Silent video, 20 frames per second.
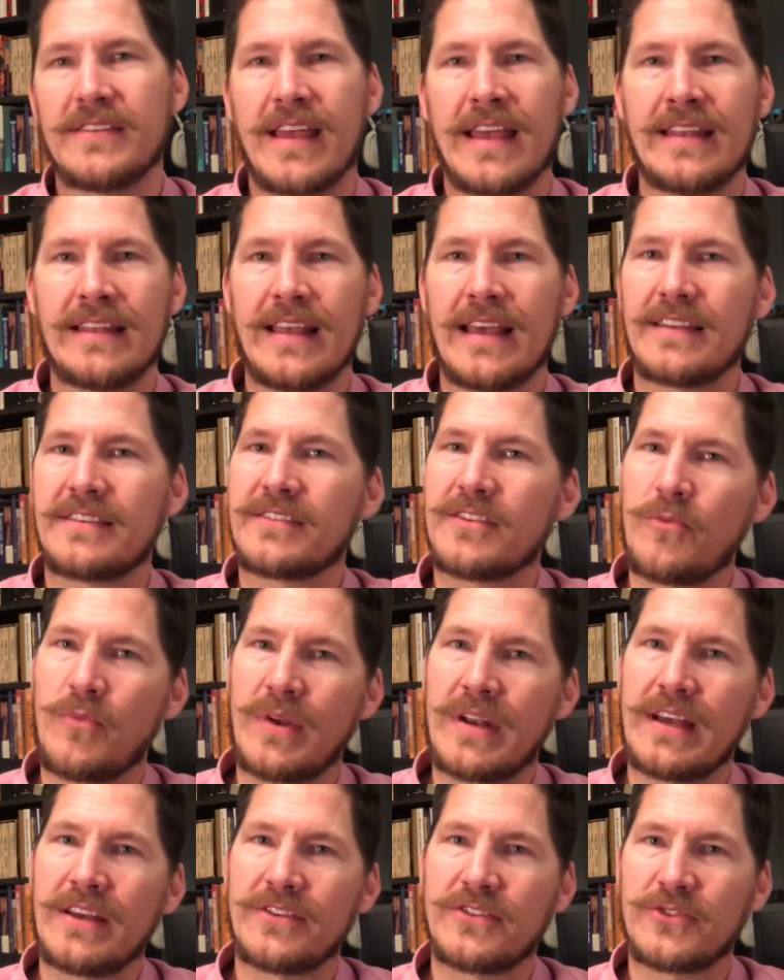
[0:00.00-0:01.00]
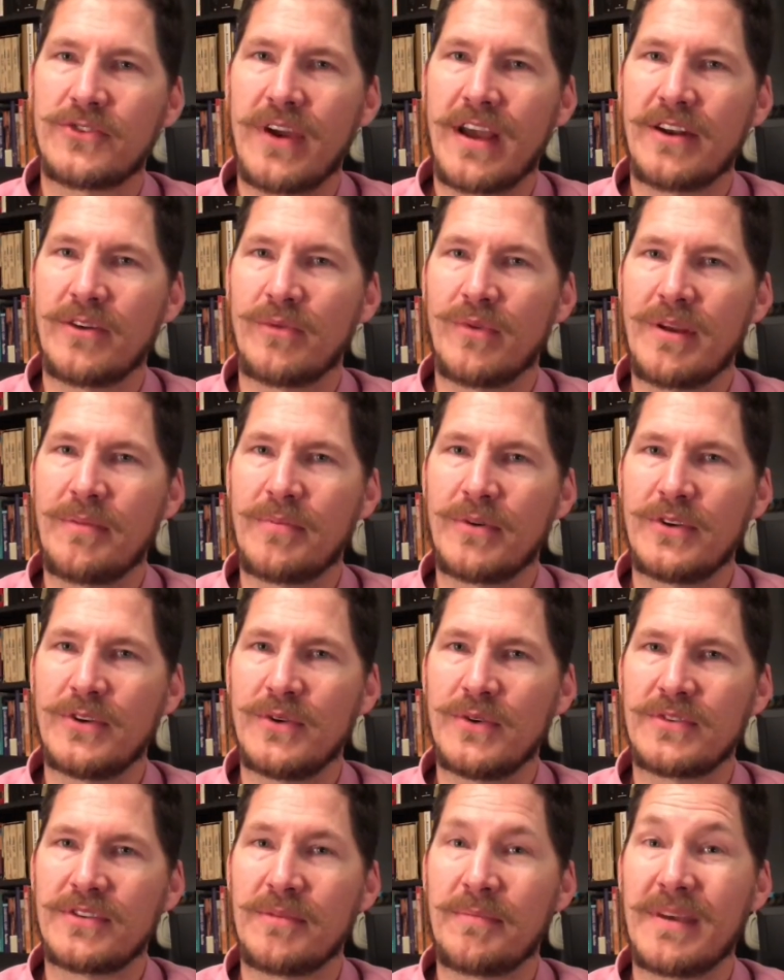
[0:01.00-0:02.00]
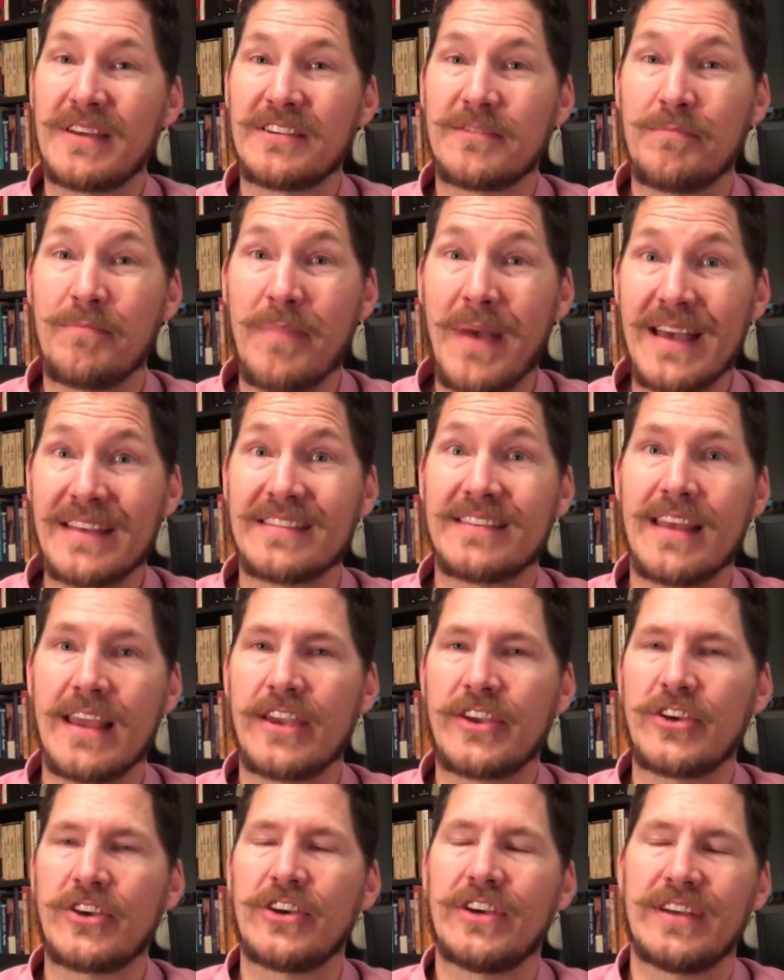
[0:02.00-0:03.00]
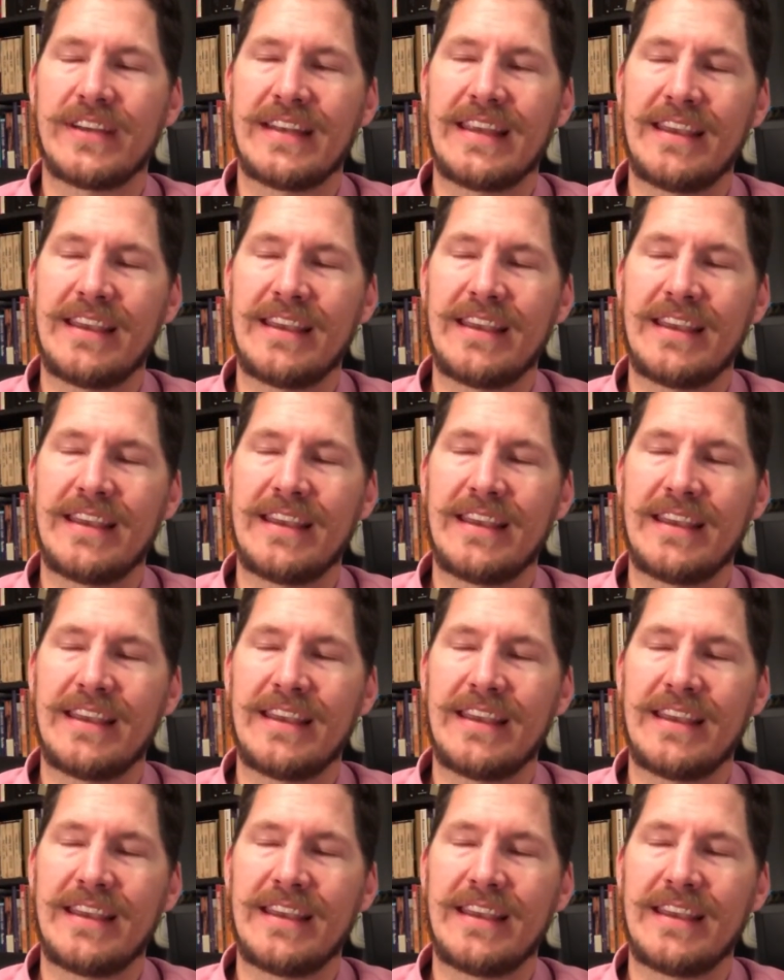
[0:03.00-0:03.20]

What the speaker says: and let someone else try to reproduce them as best they could,